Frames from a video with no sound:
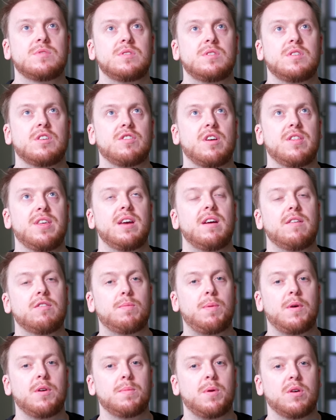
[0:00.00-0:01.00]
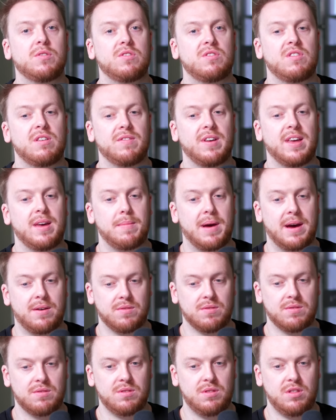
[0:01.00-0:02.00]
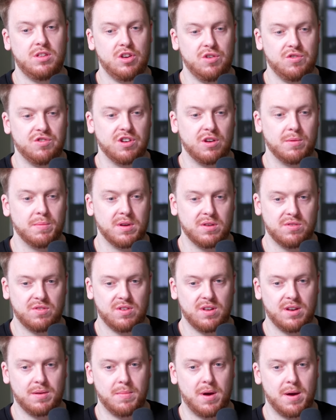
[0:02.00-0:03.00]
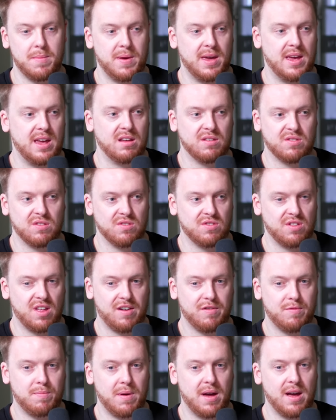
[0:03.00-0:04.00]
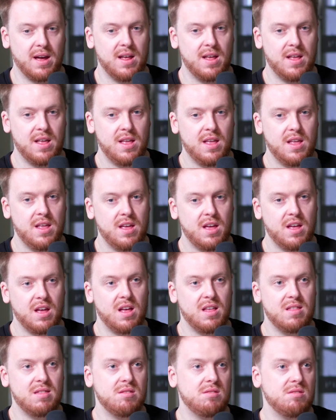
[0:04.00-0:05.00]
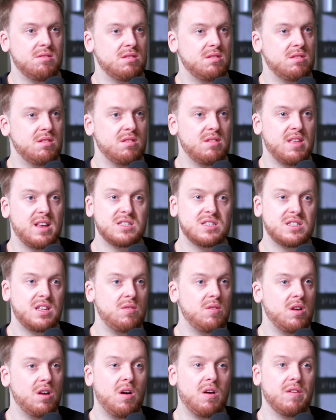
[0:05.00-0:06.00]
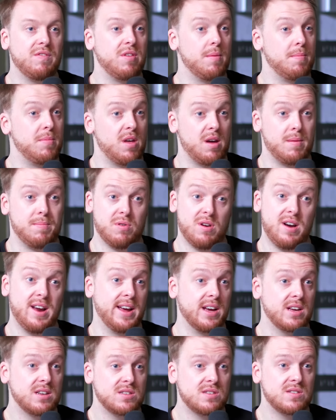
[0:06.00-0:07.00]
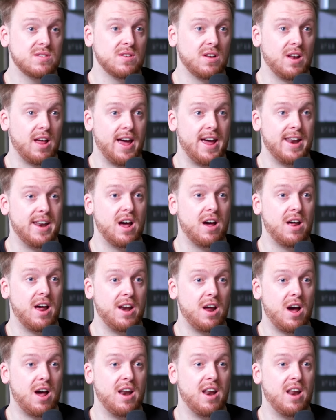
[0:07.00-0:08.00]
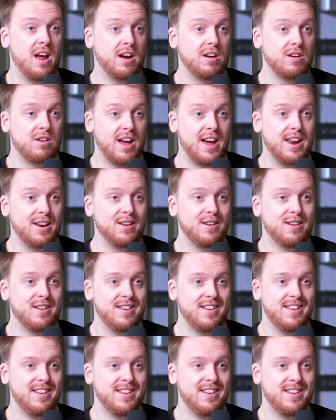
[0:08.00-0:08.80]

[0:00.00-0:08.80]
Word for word: because I think I've spoke positively about YouTubers and my peers and stuff, but there's still a lot of them that are pricks. Like and and and and